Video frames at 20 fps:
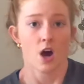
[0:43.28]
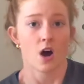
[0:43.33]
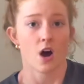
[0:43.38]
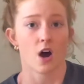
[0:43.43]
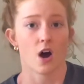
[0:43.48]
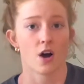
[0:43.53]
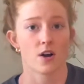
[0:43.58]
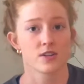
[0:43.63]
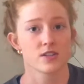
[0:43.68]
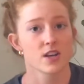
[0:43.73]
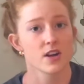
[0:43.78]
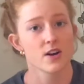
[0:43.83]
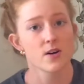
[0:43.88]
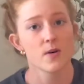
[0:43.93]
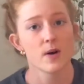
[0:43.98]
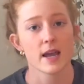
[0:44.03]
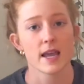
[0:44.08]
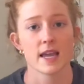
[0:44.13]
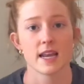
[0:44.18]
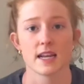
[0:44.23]

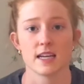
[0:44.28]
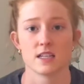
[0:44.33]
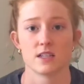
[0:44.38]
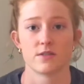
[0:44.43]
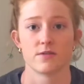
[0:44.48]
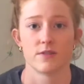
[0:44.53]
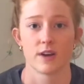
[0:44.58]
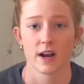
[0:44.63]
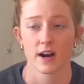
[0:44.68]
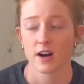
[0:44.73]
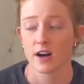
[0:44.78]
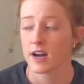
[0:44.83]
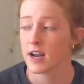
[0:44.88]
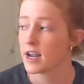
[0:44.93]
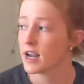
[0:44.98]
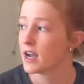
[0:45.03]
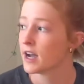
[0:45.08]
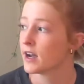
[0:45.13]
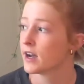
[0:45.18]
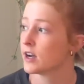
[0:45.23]
Also, it is
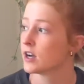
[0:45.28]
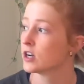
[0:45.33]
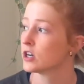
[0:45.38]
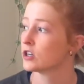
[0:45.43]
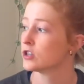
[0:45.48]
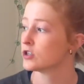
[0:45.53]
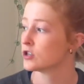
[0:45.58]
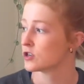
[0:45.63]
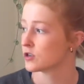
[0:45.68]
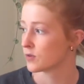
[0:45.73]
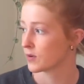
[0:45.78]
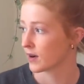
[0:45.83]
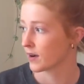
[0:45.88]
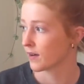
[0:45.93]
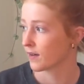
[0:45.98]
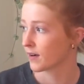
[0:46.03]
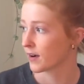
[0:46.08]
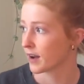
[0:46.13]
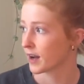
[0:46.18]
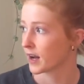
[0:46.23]
very
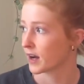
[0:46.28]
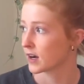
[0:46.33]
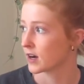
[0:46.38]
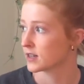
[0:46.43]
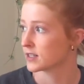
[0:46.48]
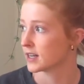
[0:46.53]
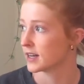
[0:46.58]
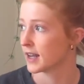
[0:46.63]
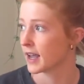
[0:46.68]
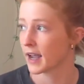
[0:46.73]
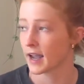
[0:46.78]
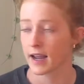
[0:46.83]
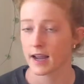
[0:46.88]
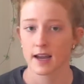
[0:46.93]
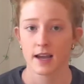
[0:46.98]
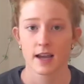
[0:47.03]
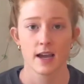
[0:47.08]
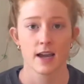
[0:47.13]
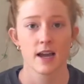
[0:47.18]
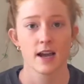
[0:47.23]
dreary here
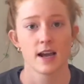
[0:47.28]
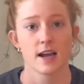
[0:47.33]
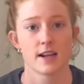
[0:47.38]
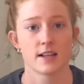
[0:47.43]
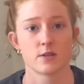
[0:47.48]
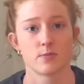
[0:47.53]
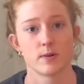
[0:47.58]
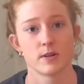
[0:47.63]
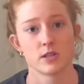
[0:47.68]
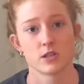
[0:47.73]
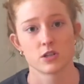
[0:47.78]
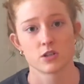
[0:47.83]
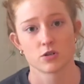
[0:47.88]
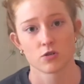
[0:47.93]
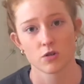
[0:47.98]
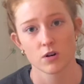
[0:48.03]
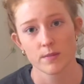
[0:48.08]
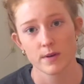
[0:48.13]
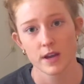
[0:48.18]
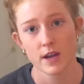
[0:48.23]
today. It's been
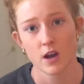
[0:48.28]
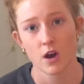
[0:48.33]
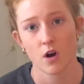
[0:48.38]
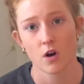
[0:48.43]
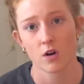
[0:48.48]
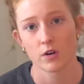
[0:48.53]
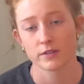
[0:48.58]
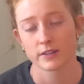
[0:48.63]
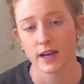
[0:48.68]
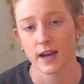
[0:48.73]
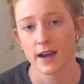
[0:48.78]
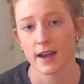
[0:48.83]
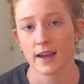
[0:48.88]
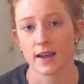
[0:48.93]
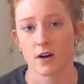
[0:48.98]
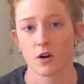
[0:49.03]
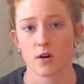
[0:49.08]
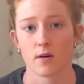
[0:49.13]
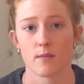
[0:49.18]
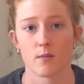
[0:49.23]
storming all night
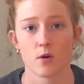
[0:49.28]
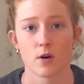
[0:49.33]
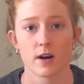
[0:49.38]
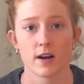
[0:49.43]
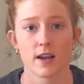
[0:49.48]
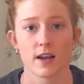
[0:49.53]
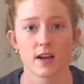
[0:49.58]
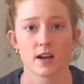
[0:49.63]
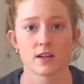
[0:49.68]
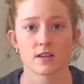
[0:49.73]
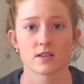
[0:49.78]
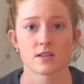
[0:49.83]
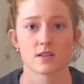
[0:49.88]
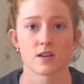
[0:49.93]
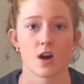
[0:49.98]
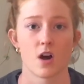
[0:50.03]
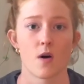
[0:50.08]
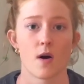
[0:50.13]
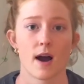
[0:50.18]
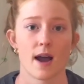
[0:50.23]
and all morning,
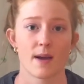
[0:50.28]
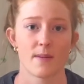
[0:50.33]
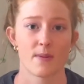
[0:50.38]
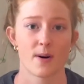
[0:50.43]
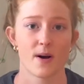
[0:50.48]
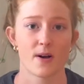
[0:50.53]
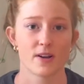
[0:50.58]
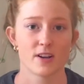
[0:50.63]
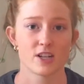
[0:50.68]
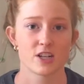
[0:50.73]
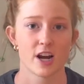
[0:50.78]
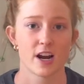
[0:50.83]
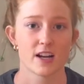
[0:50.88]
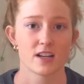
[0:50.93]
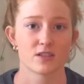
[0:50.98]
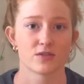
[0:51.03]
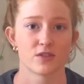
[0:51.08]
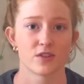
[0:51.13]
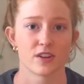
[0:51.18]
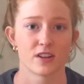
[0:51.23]
so I
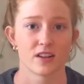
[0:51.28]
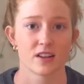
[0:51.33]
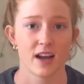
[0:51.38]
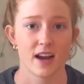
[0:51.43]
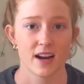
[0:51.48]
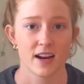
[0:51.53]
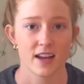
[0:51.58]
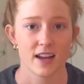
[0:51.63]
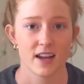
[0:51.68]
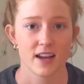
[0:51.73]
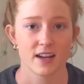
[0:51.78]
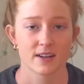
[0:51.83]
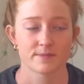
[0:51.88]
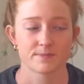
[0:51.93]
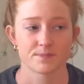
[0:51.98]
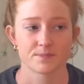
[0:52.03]
apologize for the lighting.